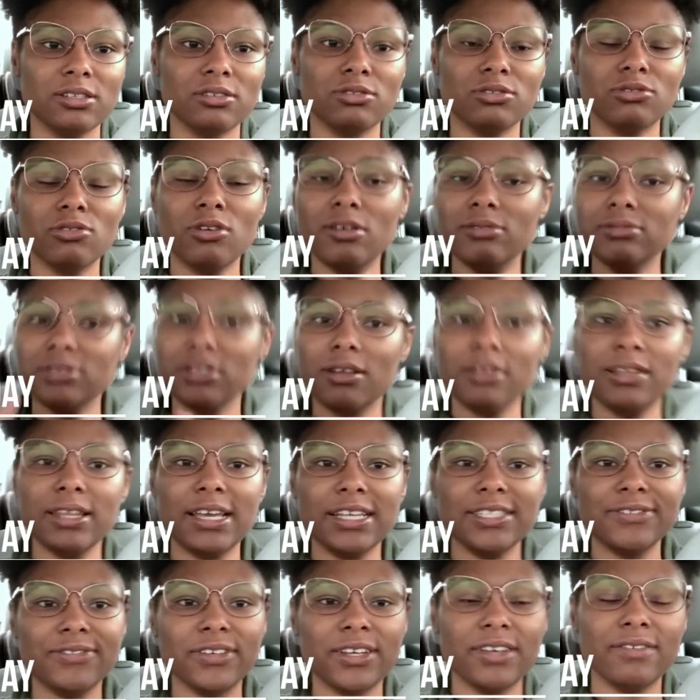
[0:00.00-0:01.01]
So storms don't
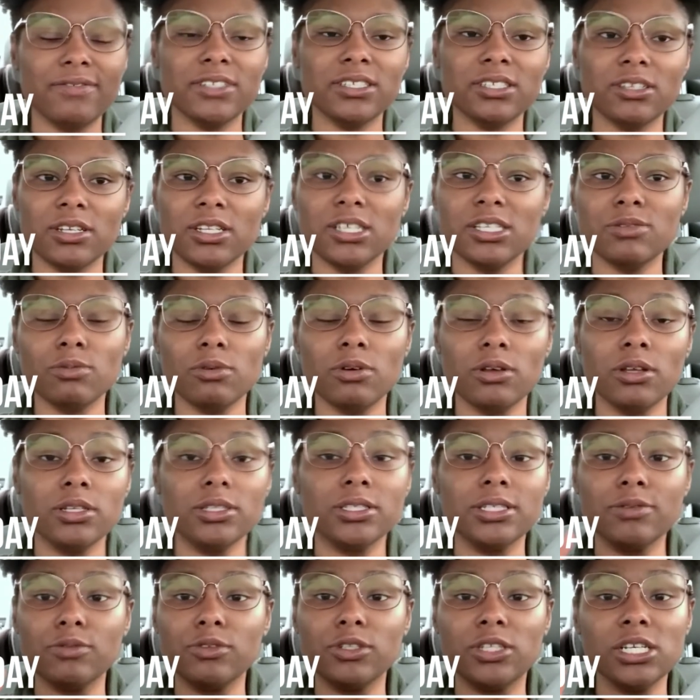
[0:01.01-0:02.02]
last forever, so this
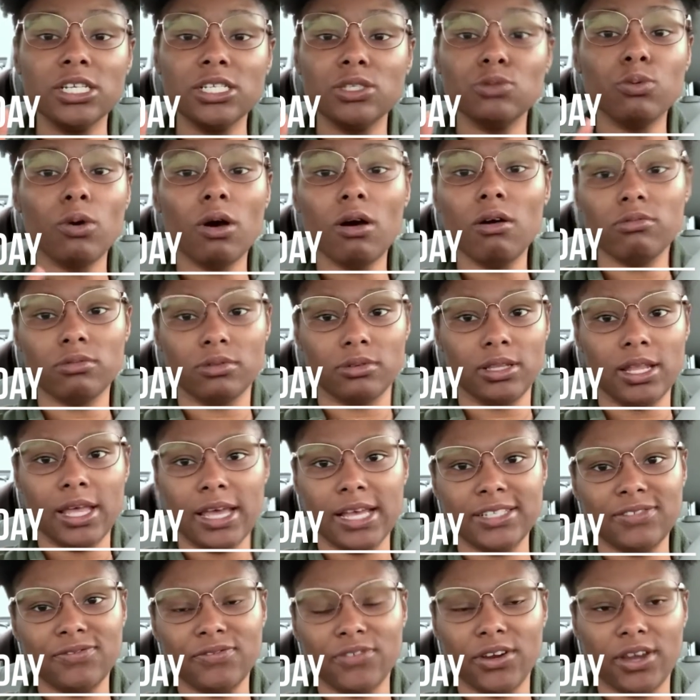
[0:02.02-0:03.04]
won't
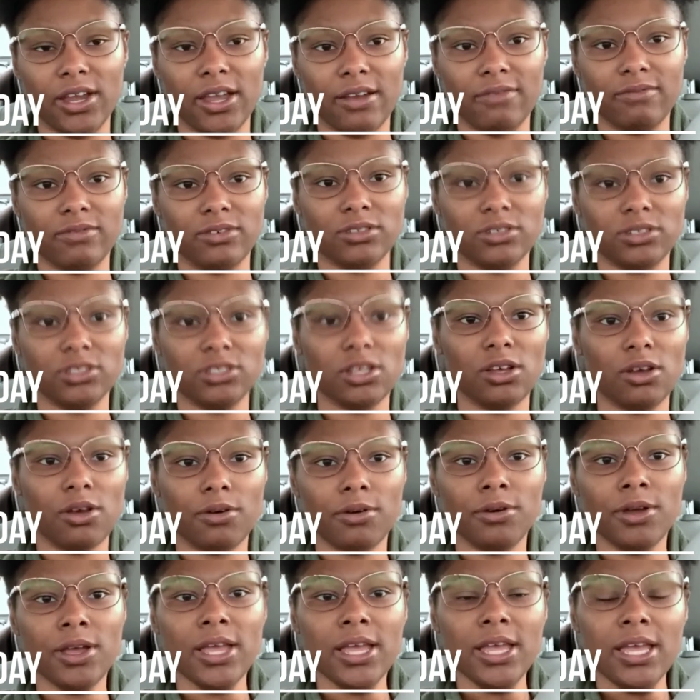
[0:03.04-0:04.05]
last forever. So
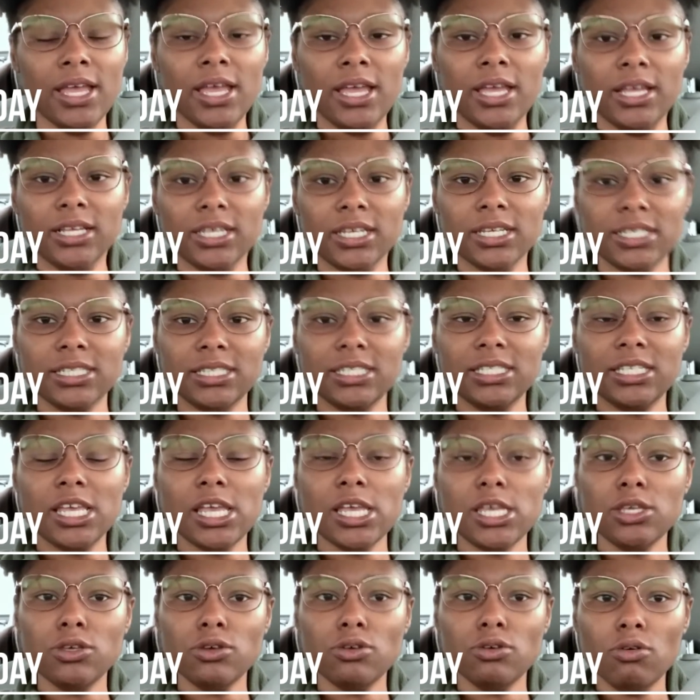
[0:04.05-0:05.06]

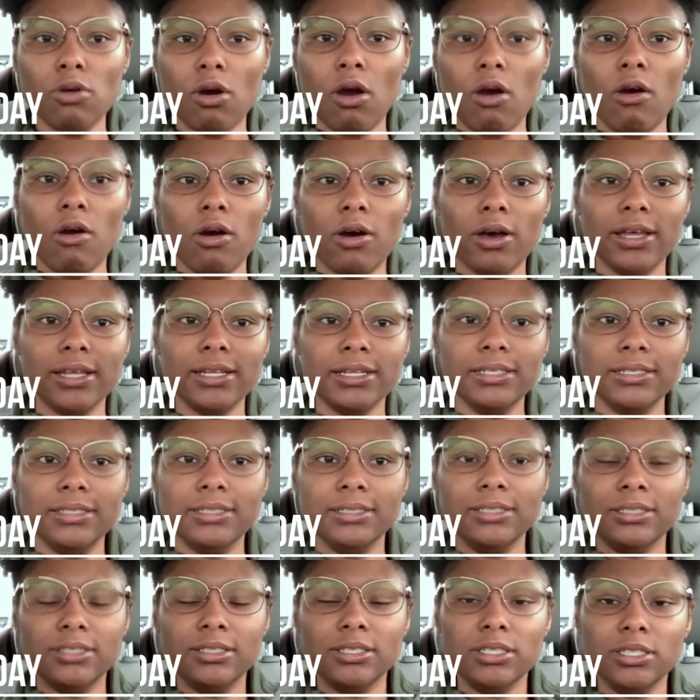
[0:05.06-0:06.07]
continue
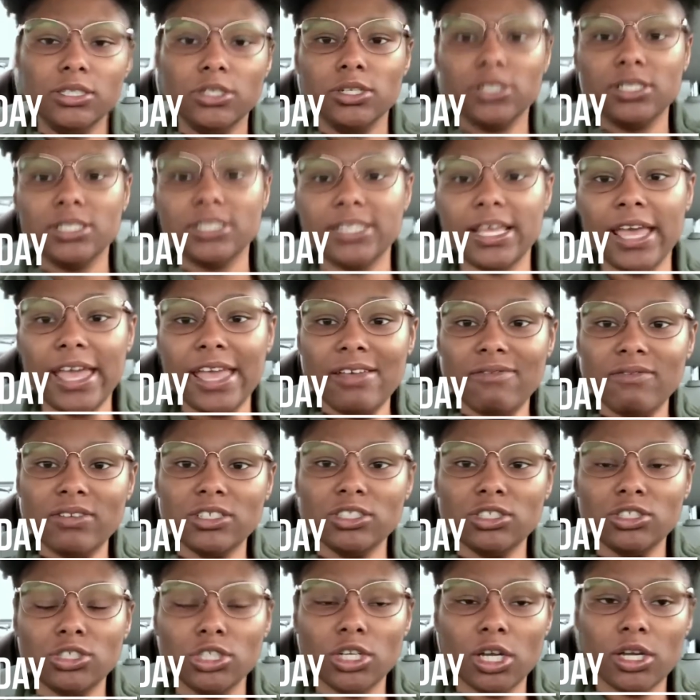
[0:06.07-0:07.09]
on your
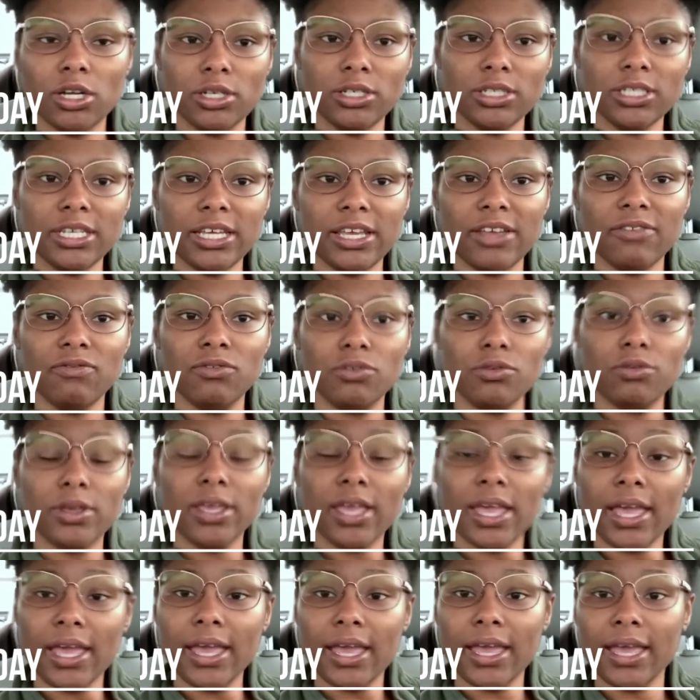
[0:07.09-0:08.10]
savings journey if
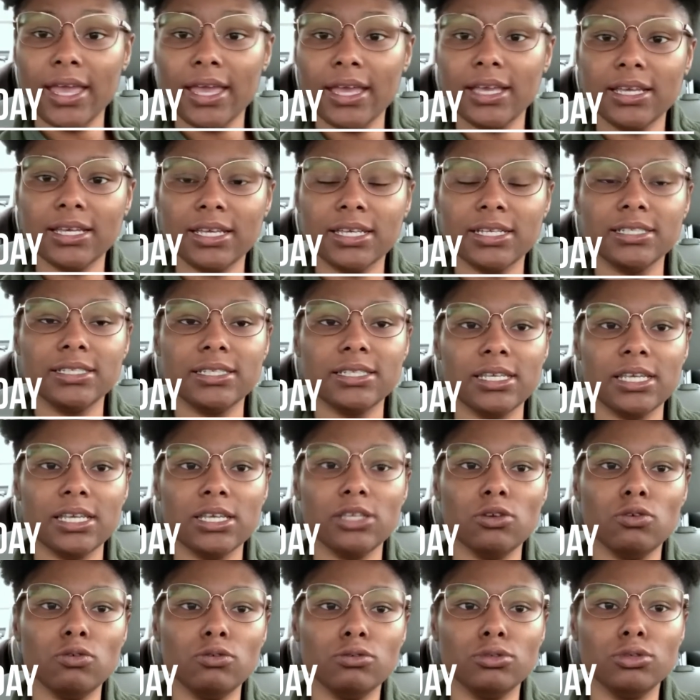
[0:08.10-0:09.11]
you can.
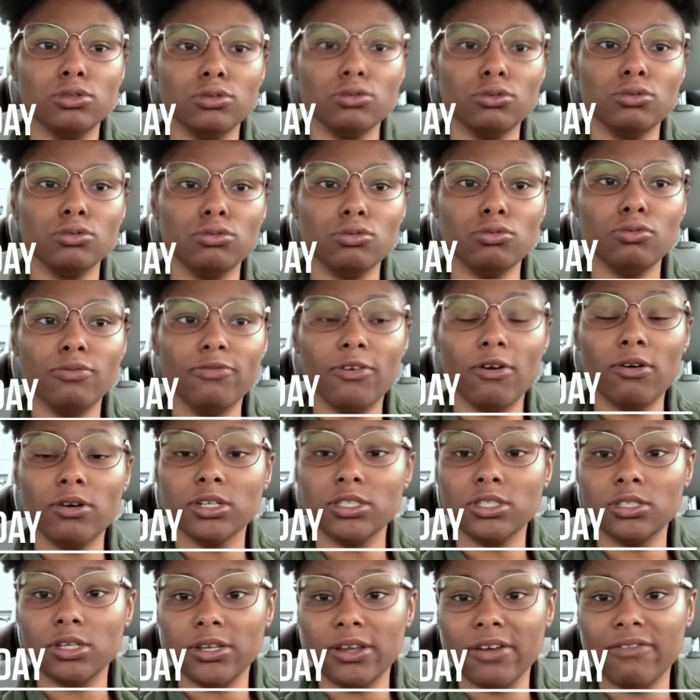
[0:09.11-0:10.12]
Continue to
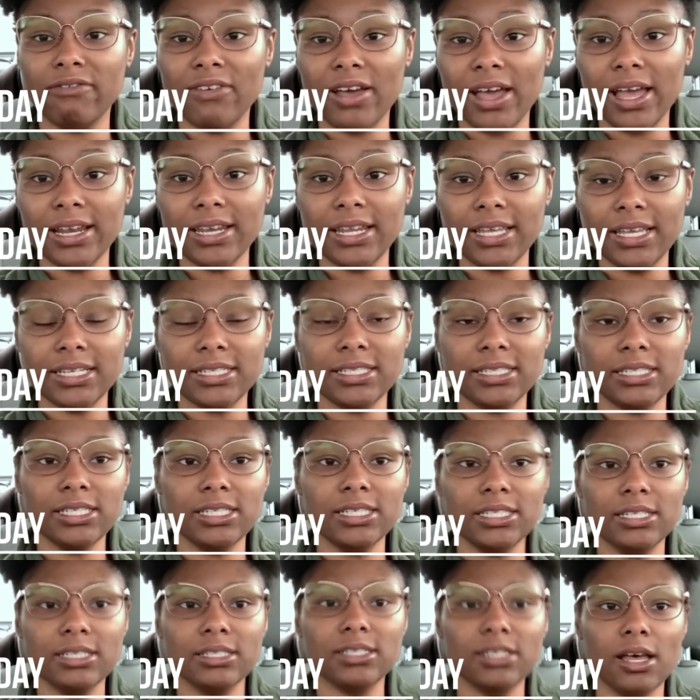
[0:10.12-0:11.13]
focus on your
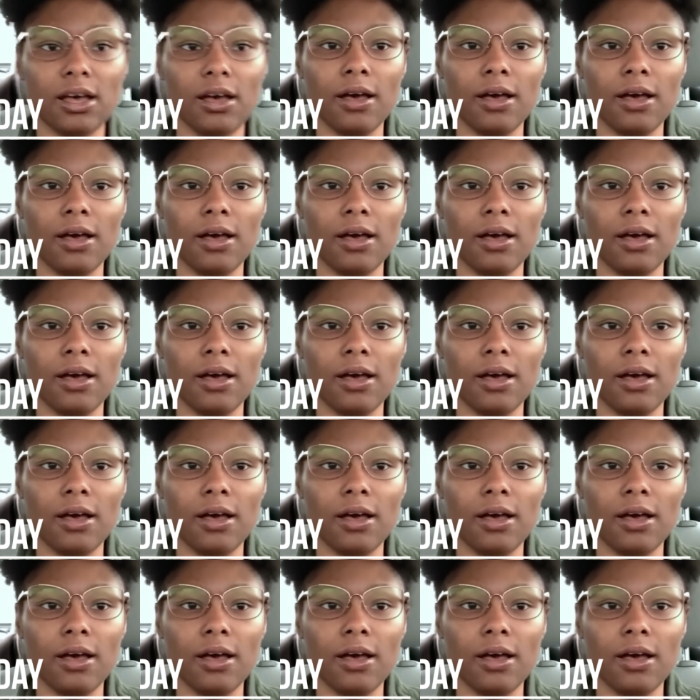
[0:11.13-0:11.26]
finances.